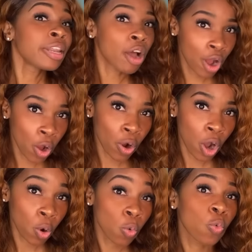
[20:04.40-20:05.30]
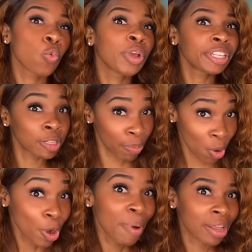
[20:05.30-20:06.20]
Now, Coco, we
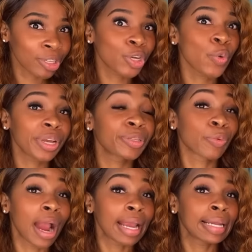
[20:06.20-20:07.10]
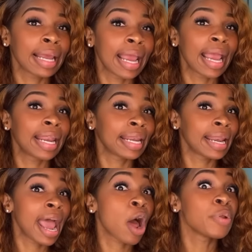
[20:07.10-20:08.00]
spoke about stories, right?
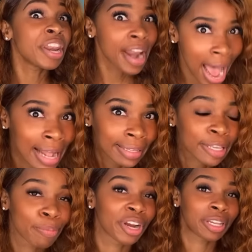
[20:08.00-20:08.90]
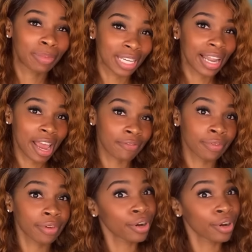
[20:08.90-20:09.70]
And how not to bring them to life,